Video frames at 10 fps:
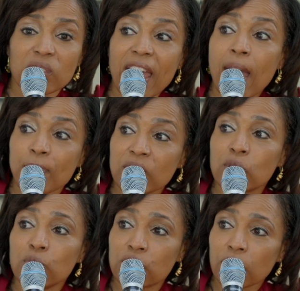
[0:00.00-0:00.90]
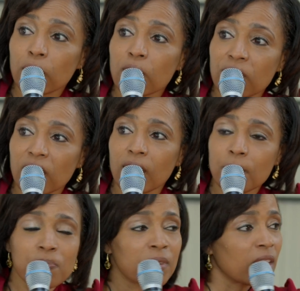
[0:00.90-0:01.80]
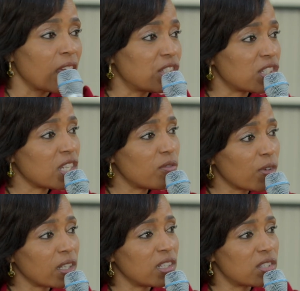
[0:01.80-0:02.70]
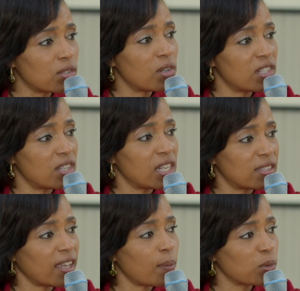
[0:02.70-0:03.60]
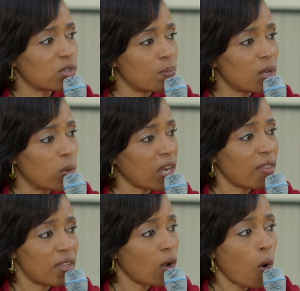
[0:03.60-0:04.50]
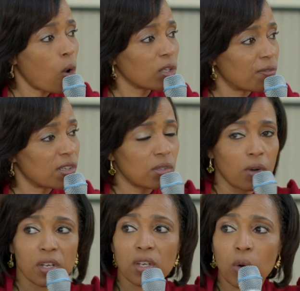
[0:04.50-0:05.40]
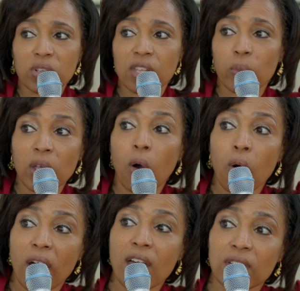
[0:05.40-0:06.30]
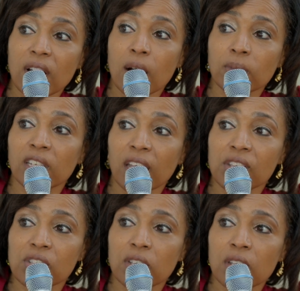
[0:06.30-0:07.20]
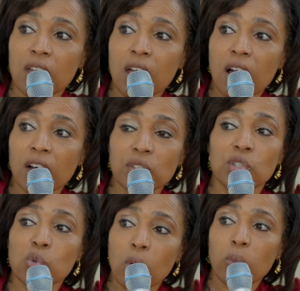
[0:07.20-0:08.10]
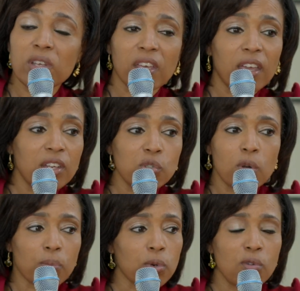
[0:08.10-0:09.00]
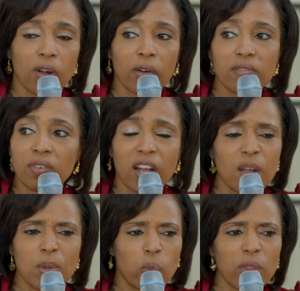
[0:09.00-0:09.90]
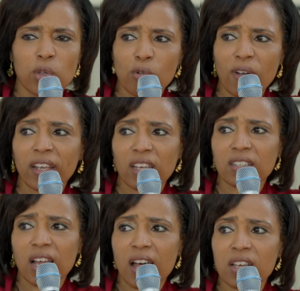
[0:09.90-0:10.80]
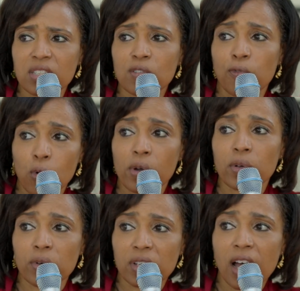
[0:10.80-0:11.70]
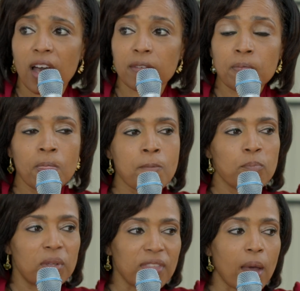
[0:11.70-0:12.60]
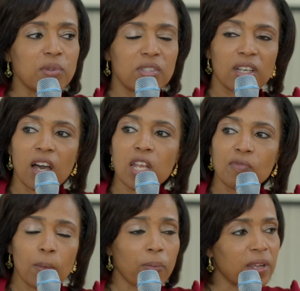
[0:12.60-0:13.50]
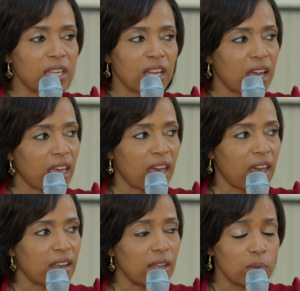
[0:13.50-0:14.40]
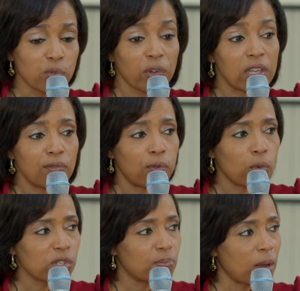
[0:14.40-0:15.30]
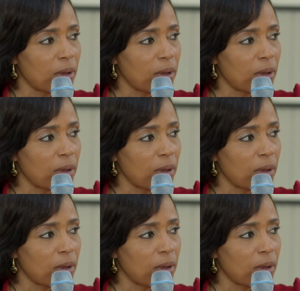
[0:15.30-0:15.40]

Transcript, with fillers: was happy to serve them, and she really stood as an example to me. What I think all of us ought to know is that we all have an obligation to do what we can to improve our environment, whether you're recognized for it or not. But that was the kind of upbringing I had. It was reinforced by